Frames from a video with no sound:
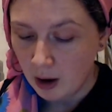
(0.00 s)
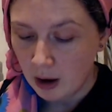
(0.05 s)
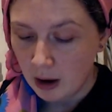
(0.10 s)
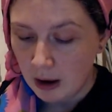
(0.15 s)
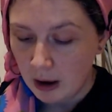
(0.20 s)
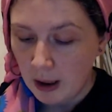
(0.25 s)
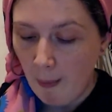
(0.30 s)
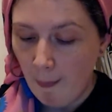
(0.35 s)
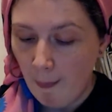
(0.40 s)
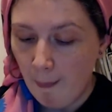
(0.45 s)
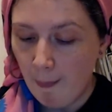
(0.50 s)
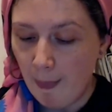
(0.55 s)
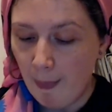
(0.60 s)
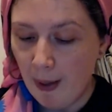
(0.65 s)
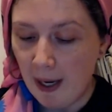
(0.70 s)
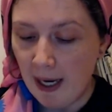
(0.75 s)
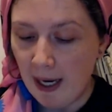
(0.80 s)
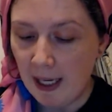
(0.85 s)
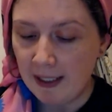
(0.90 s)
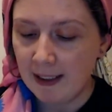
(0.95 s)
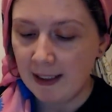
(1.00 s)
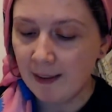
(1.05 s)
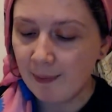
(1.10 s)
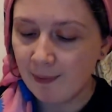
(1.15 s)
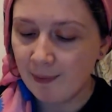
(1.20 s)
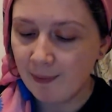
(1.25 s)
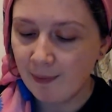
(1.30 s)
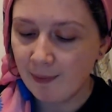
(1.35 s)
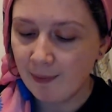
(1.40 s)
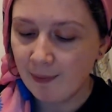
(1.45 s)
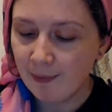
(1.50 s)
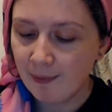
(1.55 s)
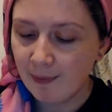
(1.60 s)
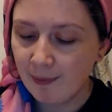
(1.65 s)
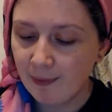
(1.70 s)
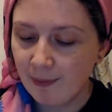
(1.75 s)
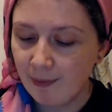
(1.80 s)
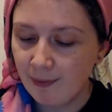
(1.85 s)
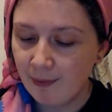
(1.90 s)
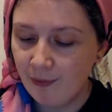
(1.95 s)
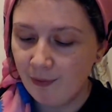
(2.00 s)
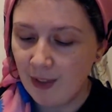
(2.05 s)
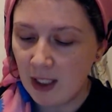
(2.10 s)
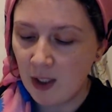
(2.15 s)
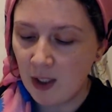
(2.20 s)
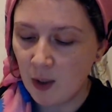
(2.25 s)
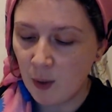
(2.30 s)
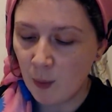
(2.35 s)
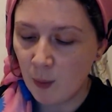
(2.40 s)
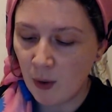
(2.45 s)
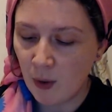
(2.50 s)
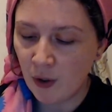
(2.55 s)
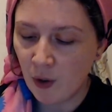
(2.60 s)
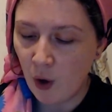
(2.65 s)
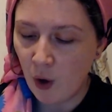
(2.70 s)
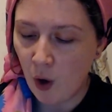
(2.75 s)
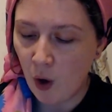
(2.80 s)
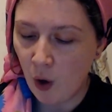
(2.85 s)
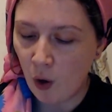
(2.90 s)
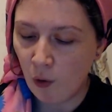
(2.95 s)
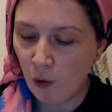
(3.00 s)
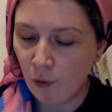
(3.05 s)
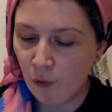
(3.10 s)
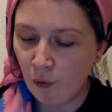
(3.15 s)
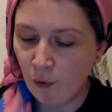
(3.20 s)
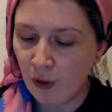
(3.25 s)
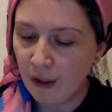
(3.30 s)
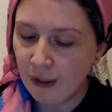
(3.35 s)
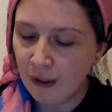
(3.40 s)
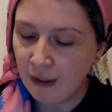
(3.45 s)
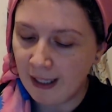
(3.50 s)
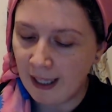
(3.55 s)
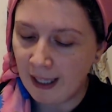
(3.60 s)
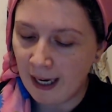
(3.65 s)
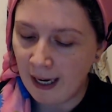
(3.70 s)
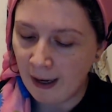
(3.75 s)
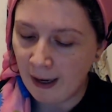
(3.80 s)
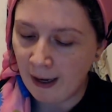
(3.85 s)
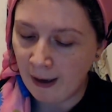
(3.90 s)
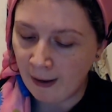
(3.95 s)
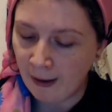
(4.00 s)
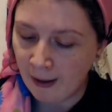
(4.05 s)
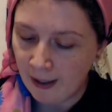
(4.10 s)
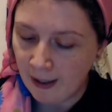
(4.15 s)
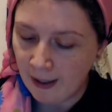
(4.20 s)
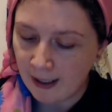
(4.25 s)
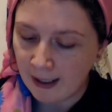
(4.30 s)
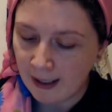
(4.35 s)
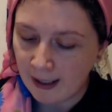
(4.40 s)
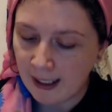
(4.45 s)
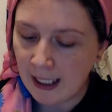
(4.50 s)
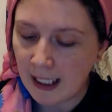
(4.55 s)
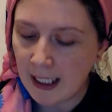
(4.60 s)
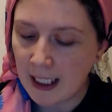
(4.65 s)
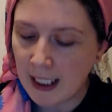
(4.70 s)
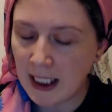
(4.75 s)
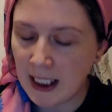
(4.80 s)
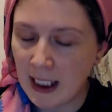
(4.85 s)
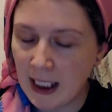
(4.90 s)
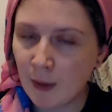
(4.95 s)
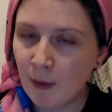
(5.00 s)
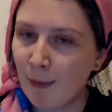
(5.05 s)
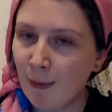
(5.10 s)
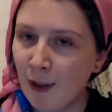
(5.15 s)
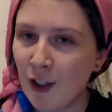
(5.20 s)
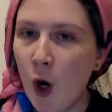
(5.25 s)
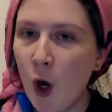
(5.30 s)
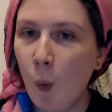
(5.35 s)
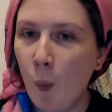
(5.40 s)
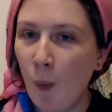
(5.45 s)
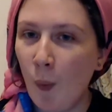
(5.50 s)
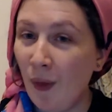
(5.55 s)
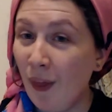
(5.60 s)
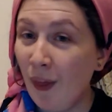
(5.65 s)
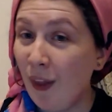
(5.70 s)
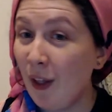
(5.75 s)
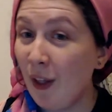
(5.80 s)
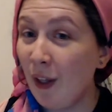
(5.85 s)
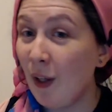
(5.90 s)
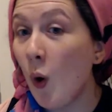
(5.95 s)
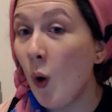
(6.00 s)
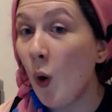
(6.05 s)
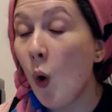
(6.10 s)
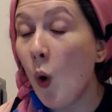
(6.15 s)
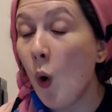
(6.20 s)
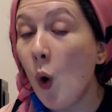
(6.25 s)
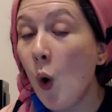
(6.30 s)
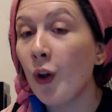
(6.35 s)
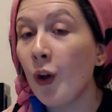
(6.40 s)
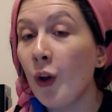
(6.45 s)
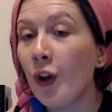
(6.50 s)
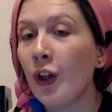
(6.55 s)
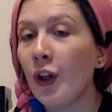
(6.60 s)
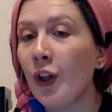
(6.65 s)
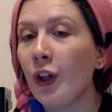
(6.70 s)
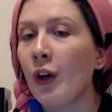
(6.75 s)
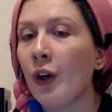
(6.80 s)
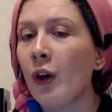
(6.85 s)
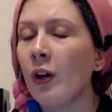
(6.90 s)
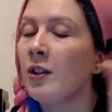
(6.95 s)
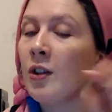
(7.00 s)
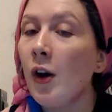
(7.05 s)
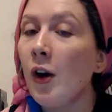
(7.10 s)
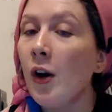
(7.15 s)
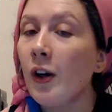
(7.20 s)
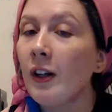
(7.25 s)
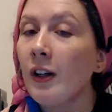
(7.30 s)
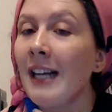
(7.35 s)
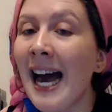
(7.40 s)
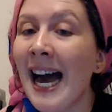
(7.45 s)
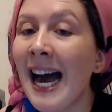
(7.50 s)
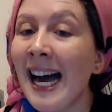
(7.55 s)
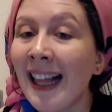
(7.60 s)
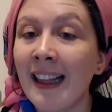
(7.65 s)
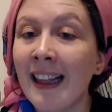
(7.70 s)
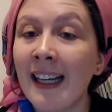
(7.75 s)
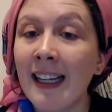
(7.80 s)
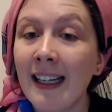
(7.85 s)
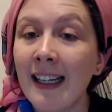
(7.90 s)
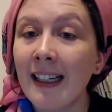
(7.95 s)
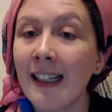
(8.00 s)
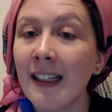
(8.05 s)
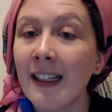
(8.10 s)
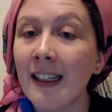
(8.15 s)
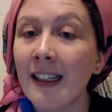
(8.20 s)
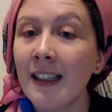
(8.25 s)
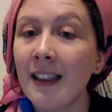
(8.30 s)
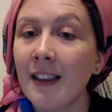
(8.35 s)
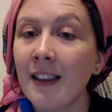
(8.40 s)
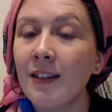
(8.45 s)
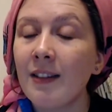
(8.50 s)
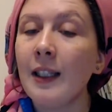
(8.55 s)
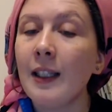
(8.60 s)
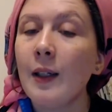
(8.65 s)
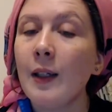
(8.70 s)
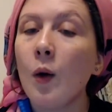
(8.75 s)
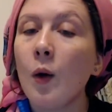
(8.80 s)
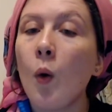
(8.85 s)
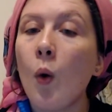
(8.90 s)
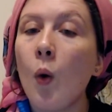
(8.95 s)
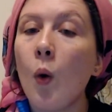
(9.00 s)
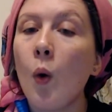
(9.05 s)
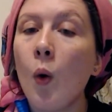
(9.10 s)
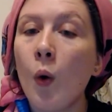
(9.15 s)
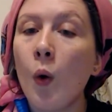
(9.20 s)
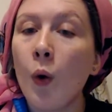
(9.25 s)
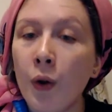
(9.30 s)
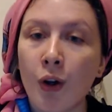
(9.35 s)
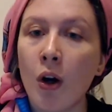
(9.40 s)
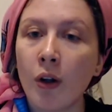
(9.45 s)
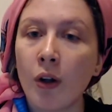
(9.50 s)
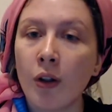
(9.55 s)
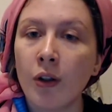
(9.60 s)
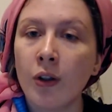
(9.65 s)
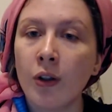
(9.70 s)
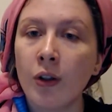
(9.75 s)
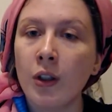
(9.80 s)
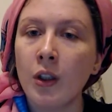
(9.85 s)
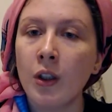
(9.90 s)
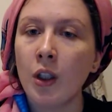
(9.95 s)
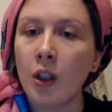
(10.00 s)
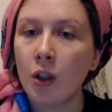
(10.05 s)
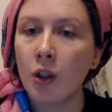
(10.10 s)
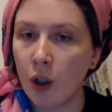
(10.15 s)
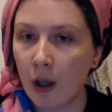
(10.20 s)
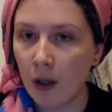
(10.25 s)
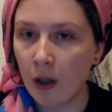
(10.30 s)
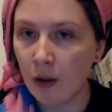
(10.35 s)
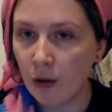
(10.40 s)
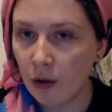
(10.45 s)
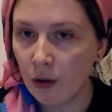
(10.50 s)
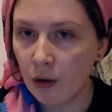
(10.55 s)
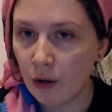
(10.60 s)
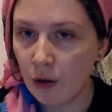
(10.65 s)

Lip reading: But this is one of their key disagreements with the Orthodox, not Catholic, the Orthodox Church.